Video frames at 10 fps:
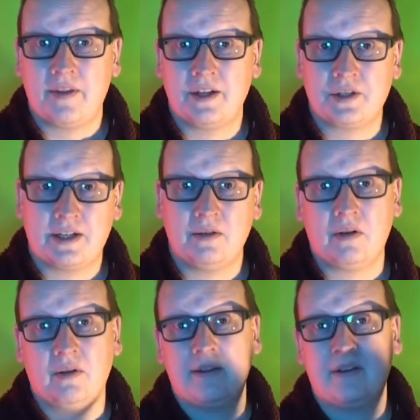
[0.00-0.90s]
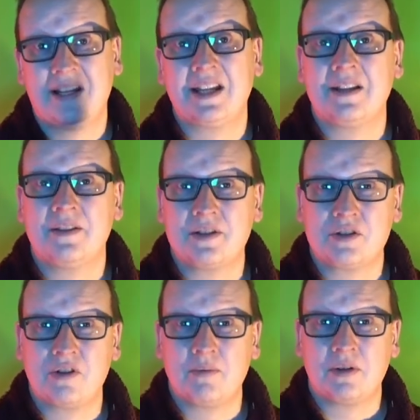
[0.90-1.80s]
their channel, I'll leave a link in the
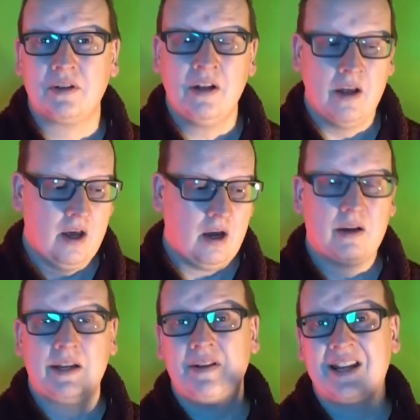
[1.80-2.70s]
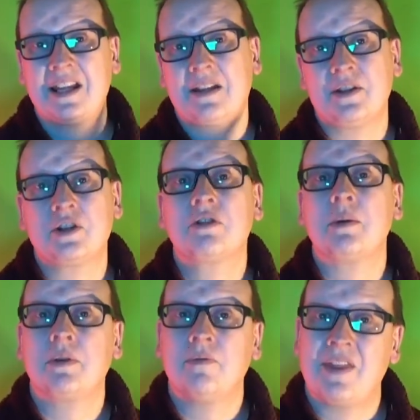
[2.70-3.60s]
description. I'll leave a link in the
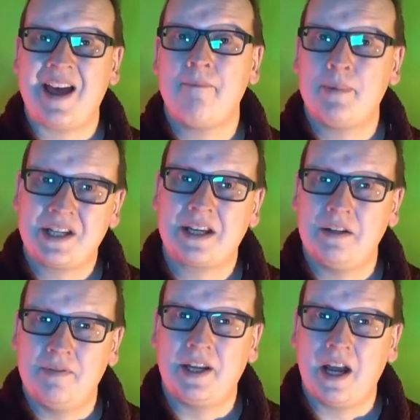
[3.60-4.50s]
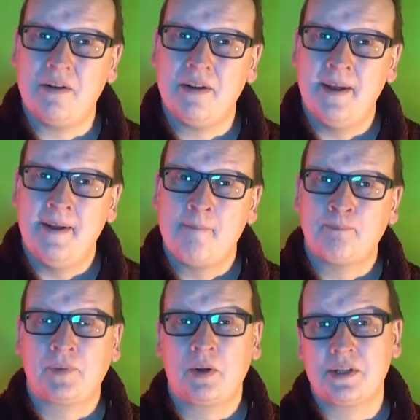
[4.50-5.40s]
description for that particular video,
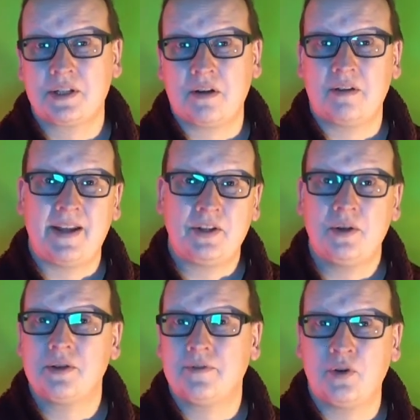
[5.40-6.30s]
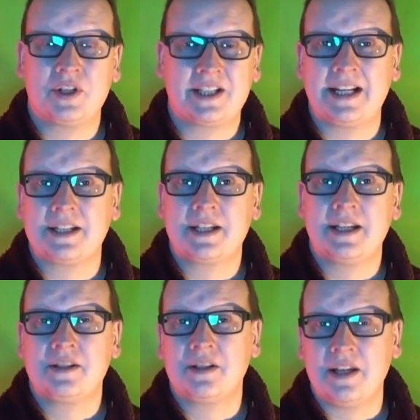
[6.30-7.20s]
because it's kind of end user functionality.
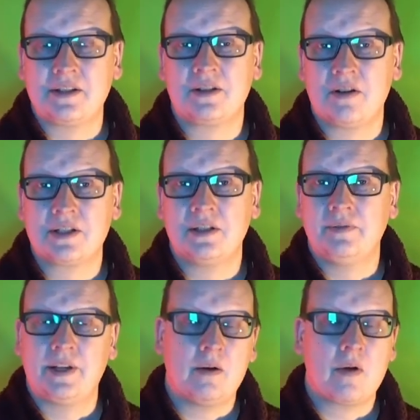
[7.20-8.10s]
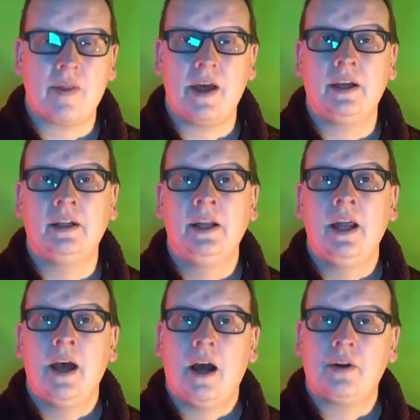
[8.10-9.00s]
It's a nice little video on there.
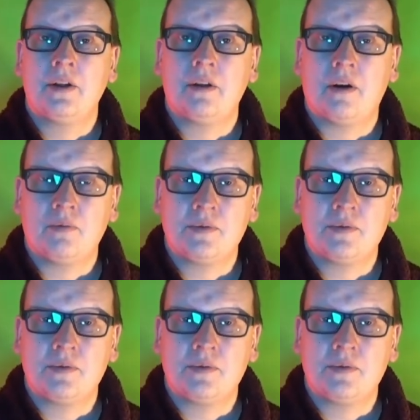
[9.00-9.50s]
I'll